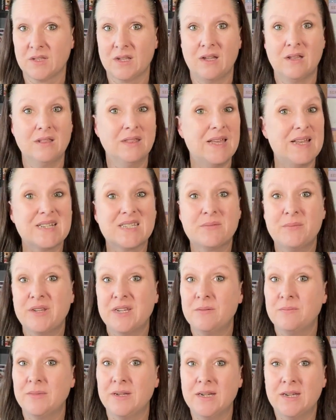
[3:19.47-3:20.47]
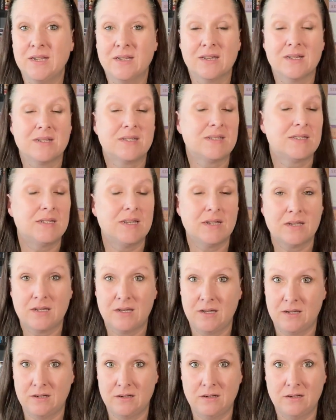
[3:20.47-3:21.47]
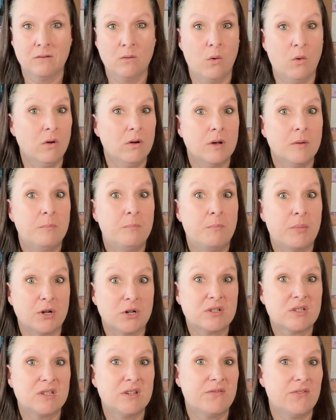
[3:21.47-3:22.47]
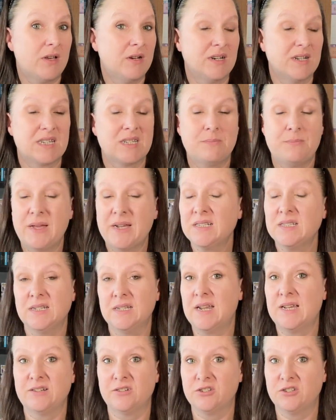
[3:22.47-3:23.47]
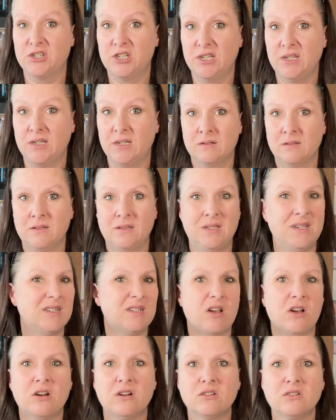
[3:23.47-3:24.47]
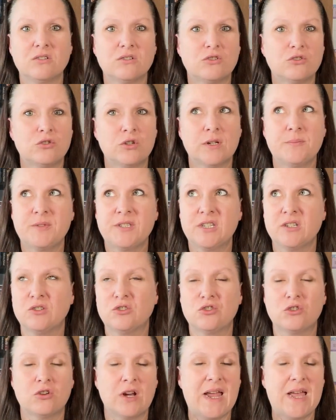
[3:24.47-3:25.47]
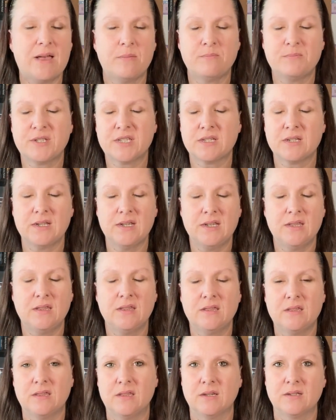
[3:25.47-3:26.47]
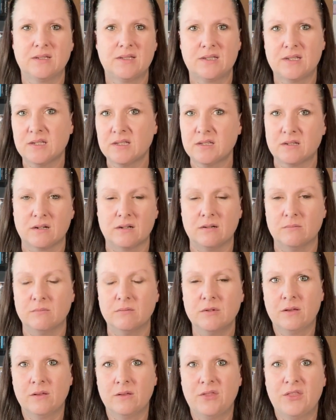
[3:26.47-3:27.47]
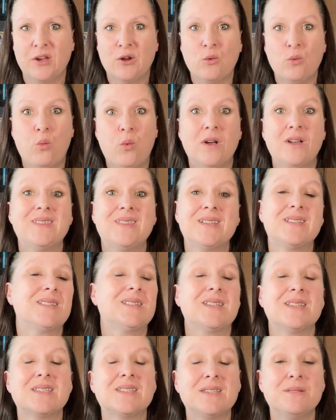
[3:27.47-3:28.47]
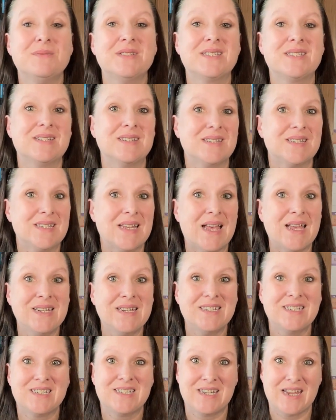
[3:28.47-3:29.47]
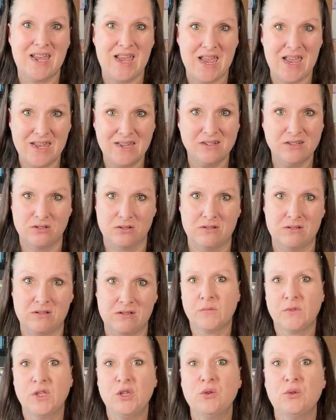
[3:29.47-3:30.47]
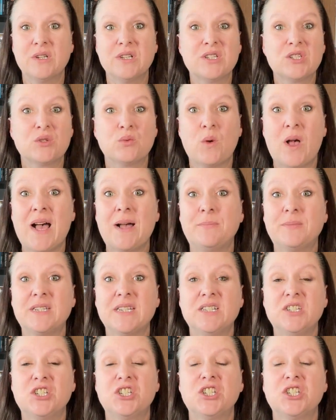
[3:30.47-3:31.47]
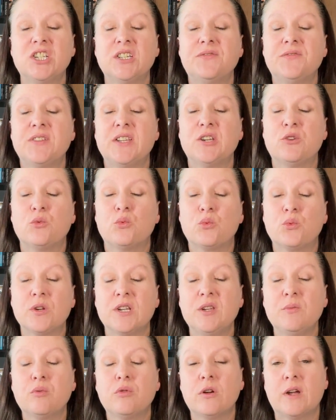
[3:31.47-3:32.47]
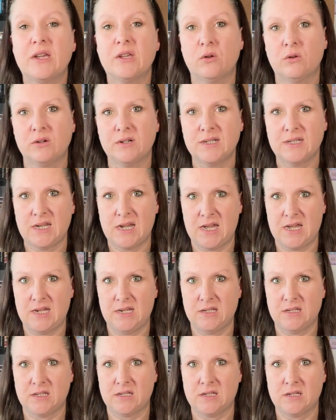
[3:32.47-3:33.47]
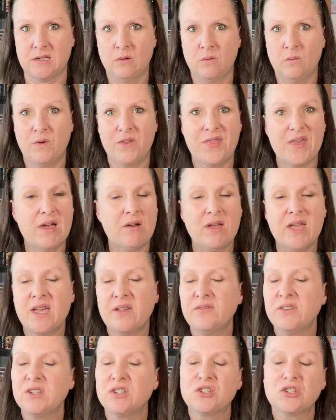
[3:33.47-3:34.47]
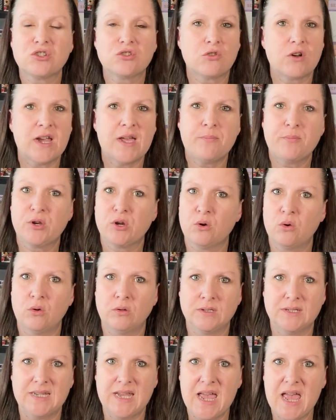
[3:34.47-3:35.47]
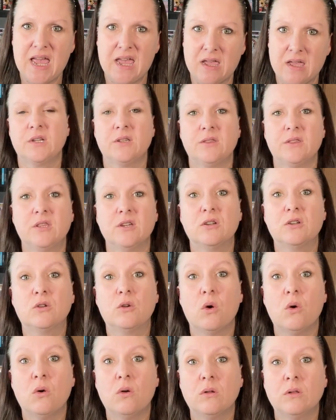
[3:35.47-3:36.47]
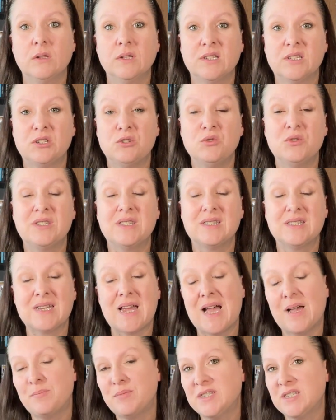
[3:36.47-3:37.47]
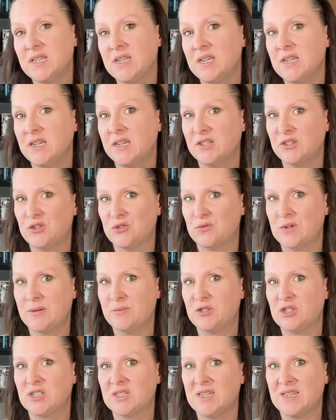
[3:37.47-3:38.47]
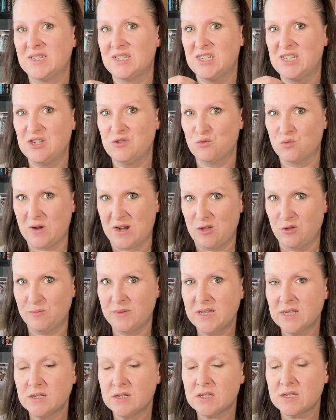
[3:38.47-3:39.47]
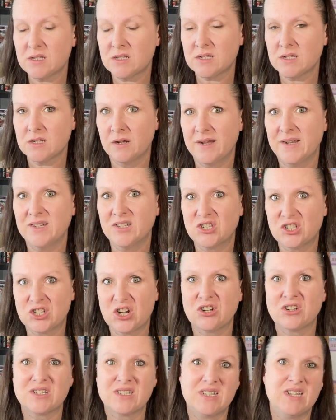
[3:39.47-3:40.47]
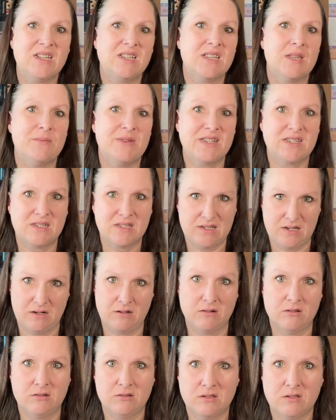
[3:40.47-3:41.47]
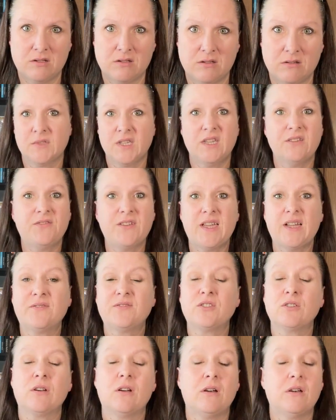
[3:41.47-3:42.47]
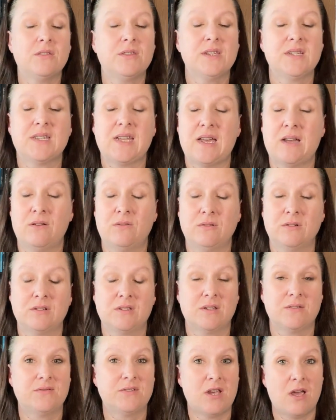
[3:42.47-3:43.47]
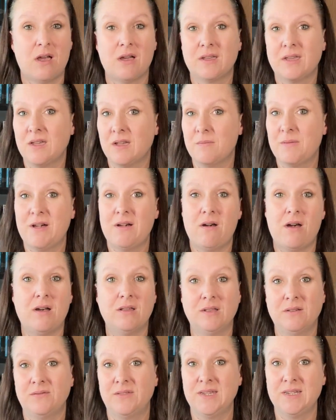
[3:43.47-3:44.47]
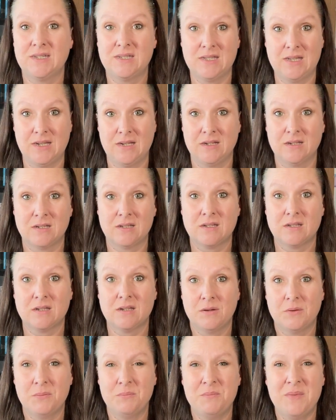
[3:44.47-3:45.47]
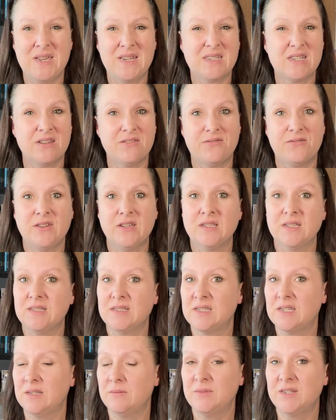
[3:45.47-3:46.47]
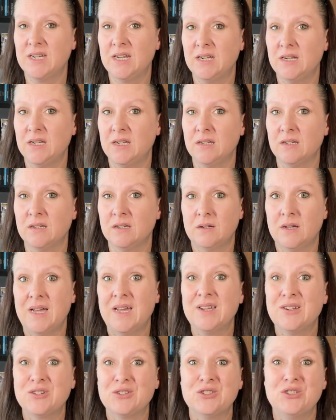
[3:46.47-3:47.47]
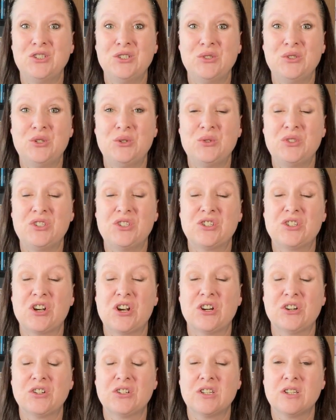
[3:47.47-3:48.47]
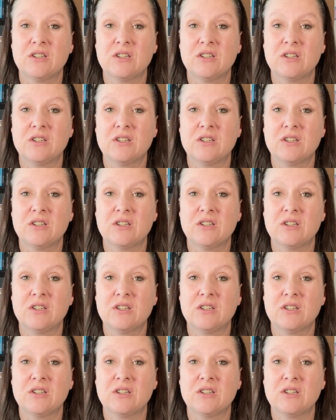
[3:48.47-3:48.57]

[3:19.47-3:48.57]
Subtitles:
A last-minute meeting, a sick kid, or a burst of unexpected energy. These aren't trips and traps in the system. They're what the system is designed to handle. You can swap and shift and reprioritize without having to scrap your whole day. The goal is to stop seeing interruptions as derailments and start seeing them as signals. If after all these hours of talking about all of these things makes it feel intimidating, I urge you to start